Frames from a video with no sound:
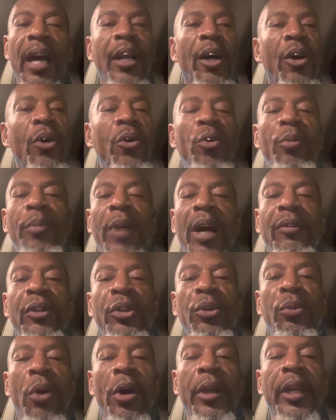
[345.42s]
or whomever
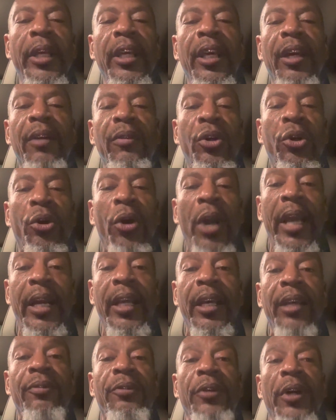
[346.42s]
you want to give
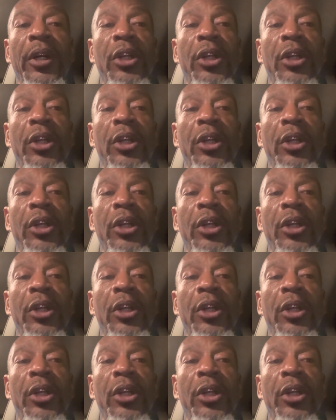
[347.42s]
credit for